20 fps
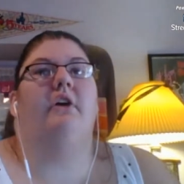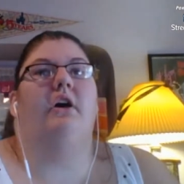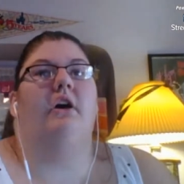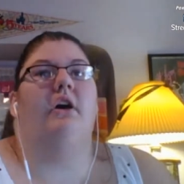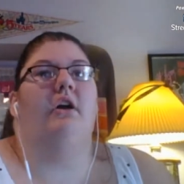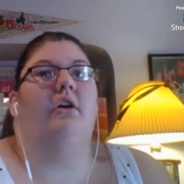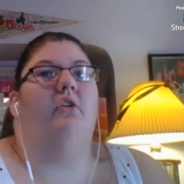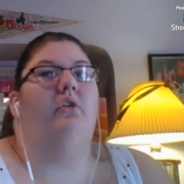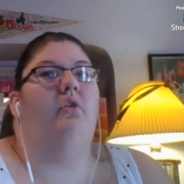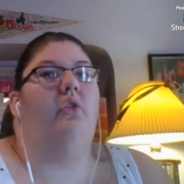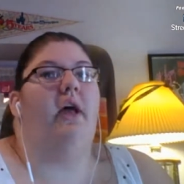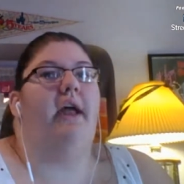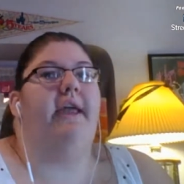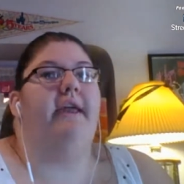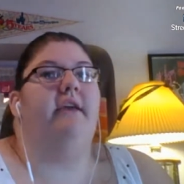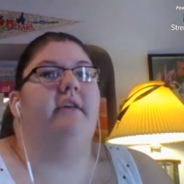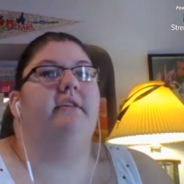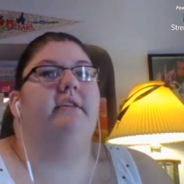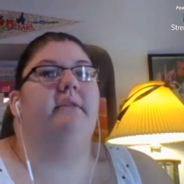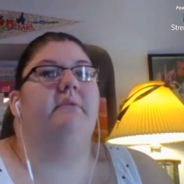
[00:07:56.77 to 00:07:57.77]
are
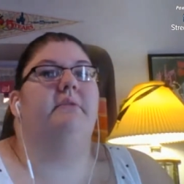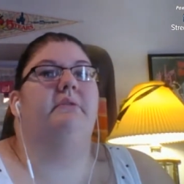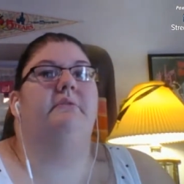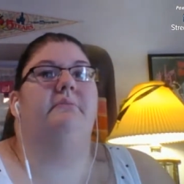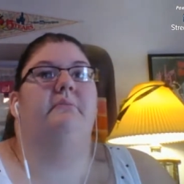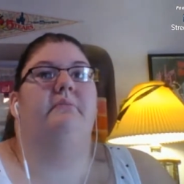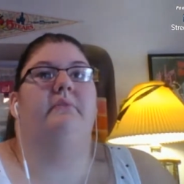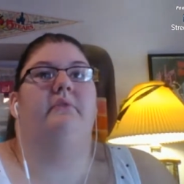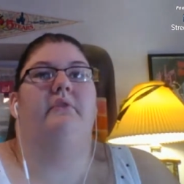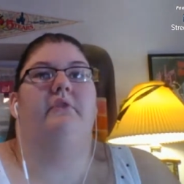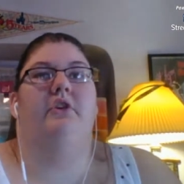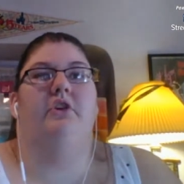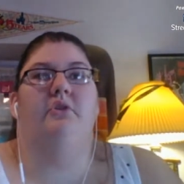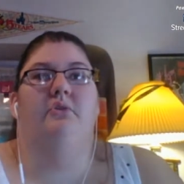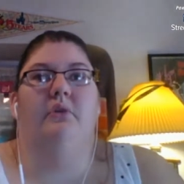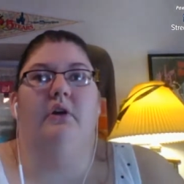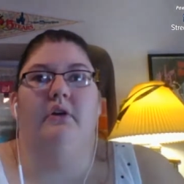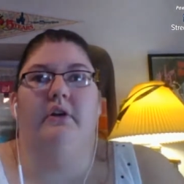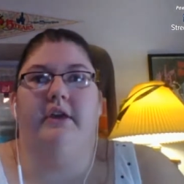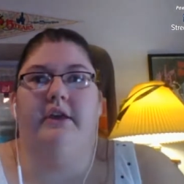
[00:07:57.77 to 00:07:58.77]
like
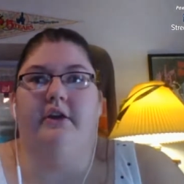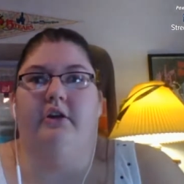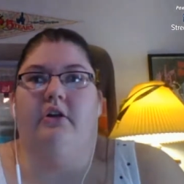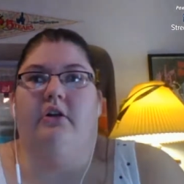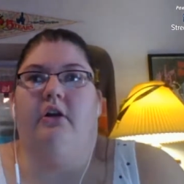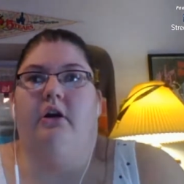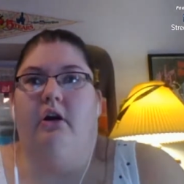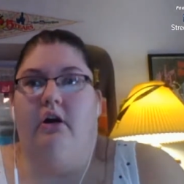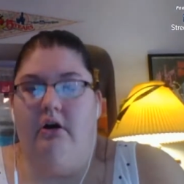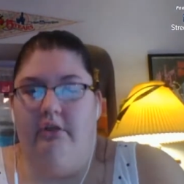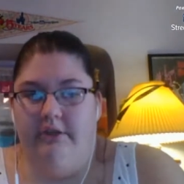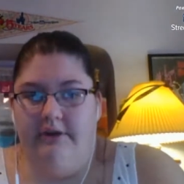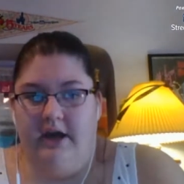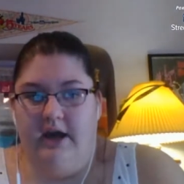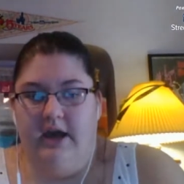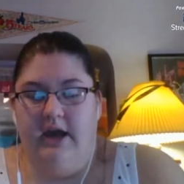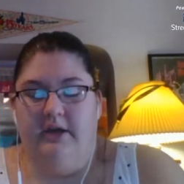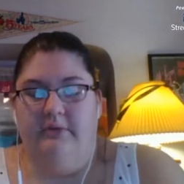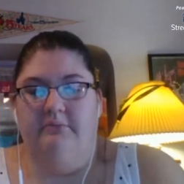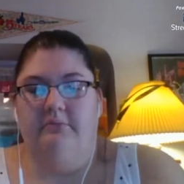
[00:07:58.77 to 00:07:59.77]
you are here all the
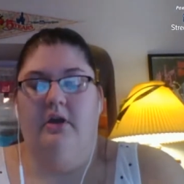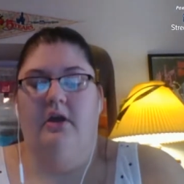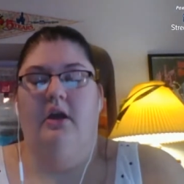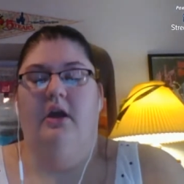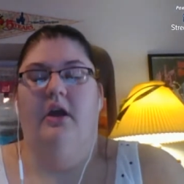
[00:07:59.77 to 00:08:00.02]
time,